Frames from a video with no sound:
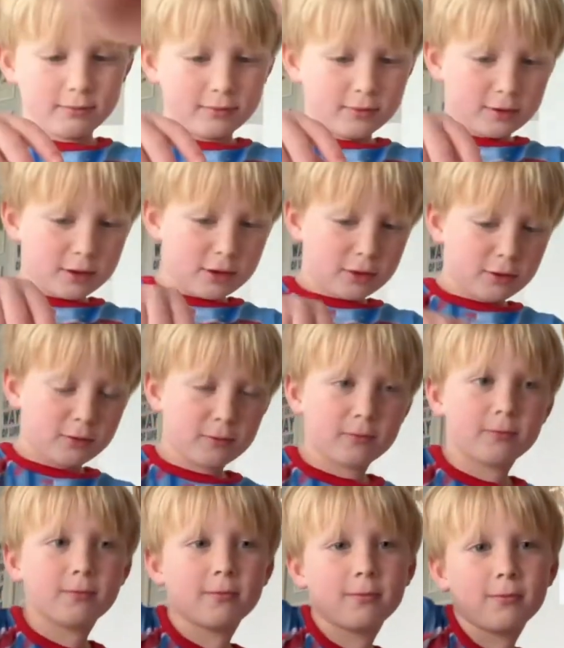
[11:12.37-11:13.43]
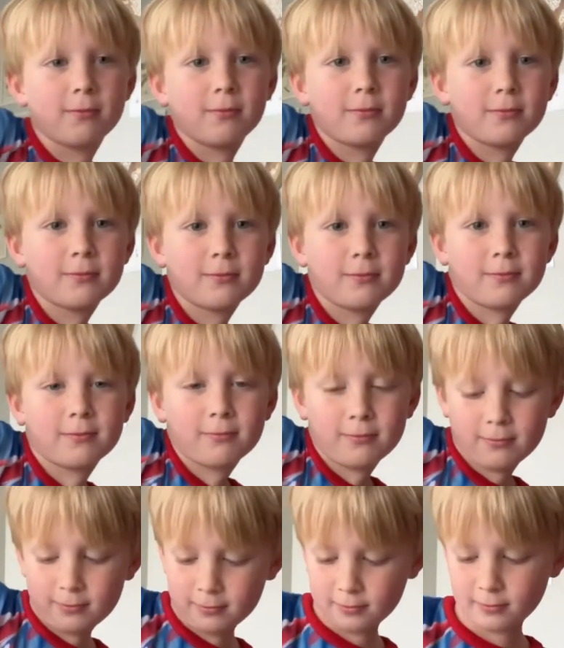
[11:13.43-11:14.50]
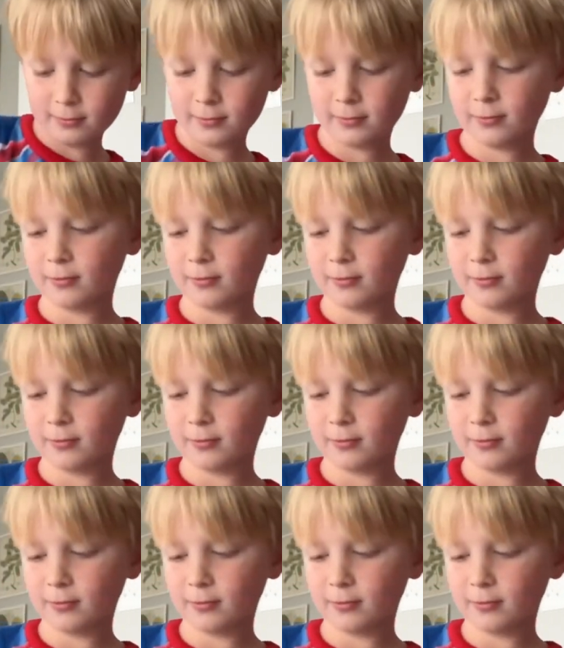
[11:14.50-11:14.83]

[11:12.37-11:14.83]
(no one is talking)